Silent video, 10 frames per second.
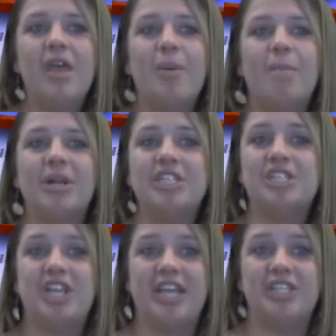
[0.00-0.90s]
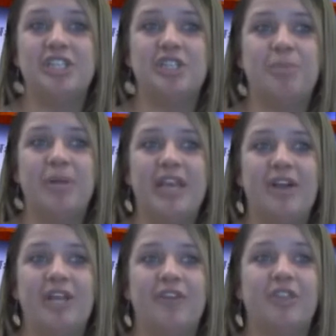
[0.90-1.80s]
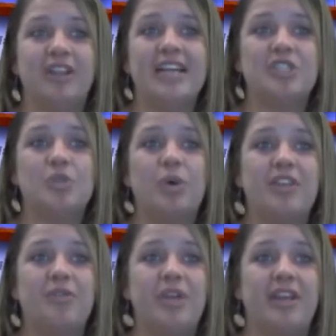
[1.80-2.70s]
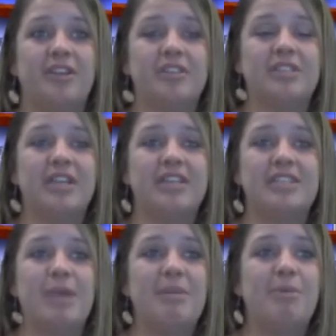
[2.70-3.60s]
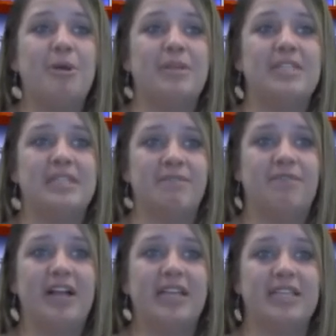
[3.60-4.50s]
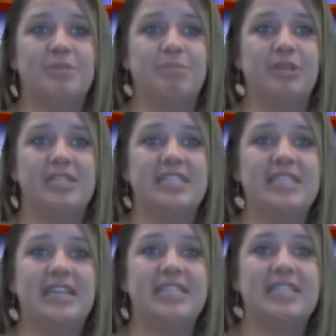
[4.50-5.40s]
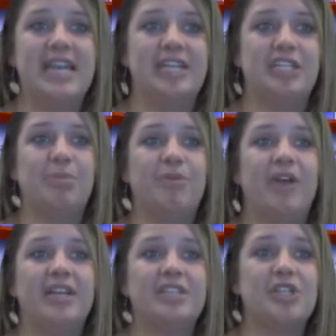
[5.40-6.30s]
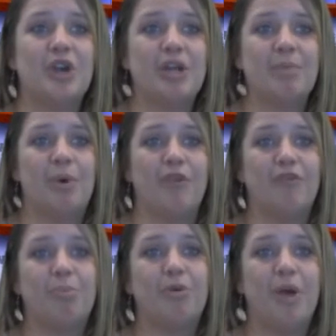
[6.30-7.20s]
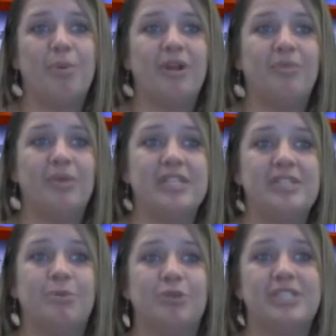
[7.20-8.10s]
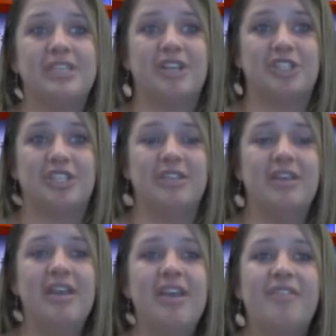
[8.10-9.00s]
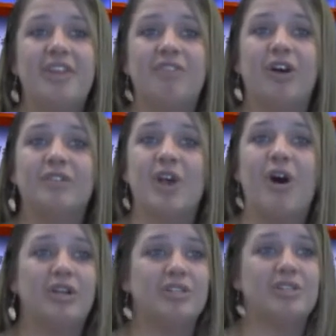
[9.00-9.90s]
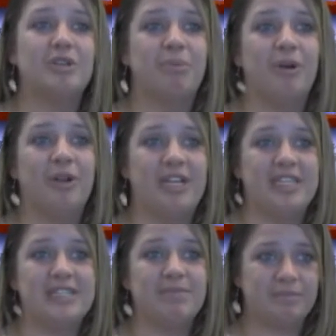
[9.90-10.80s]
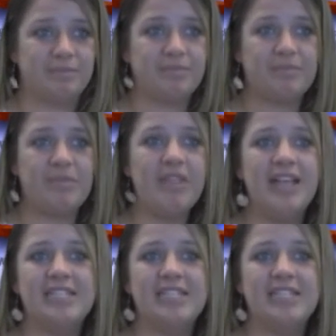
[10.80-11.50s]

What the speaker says: Much has changed in Duplin County over the last 23 years, and his main purpose in filing this bill is to set the stage and provide a starting point for proper and reasonable discussion that involves all concerned parties as it